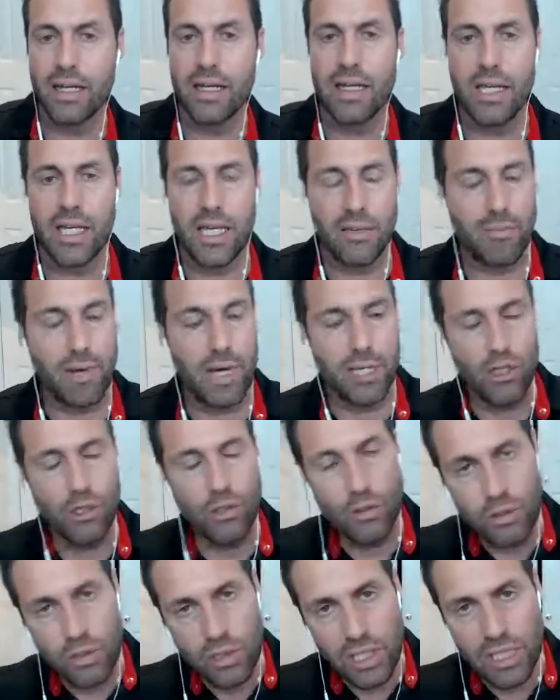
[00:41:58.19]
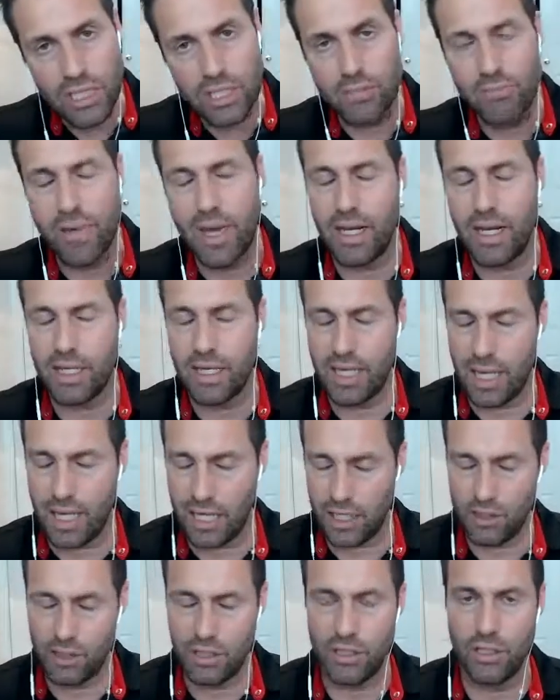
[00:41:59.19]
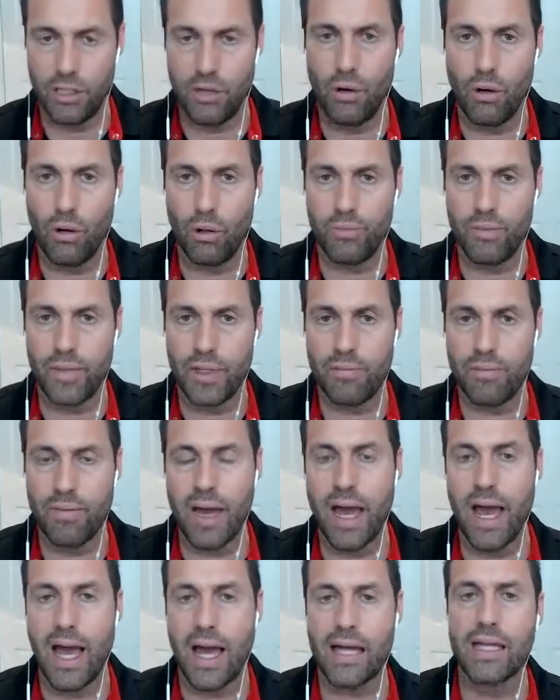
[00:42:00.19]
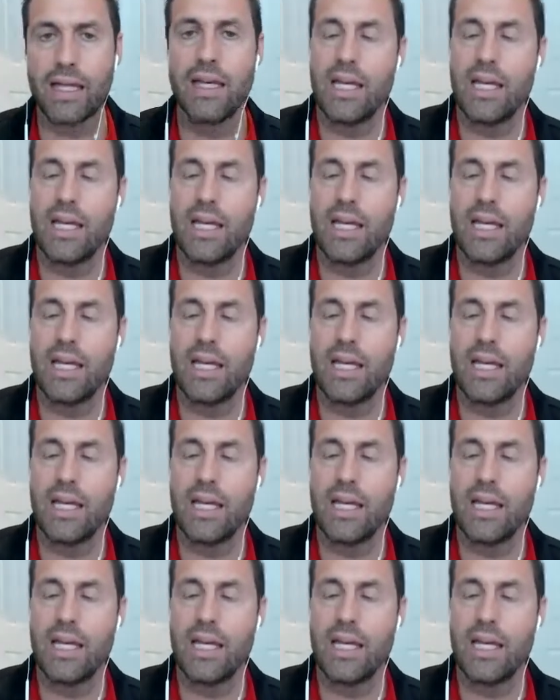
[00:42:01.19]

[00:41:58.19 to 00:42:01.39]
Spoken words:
Am I using the medication to hold me back? Am I